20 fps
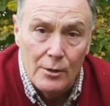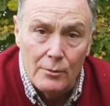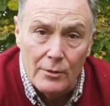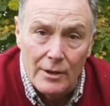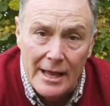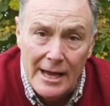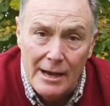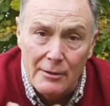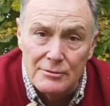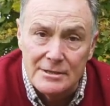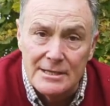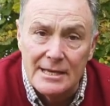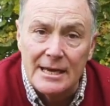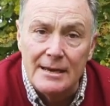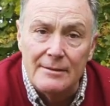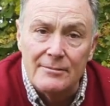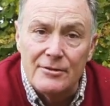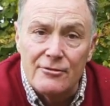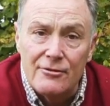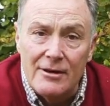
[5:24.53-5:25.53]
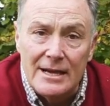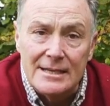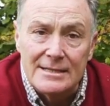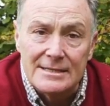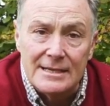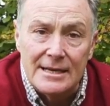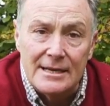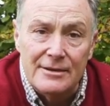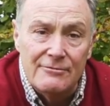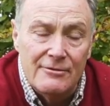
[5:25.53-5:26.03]
will help to keep the
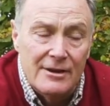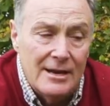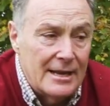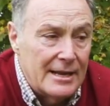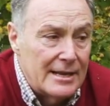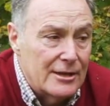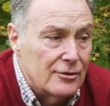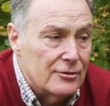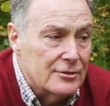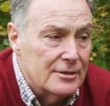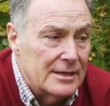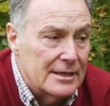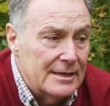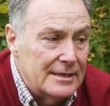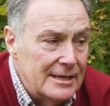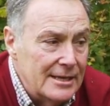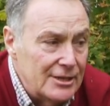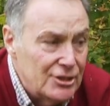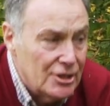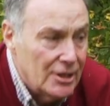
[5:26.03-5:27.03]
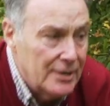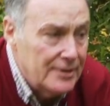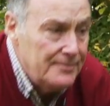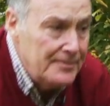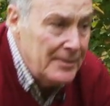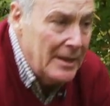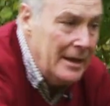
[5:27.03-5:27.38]
grass in really good condition.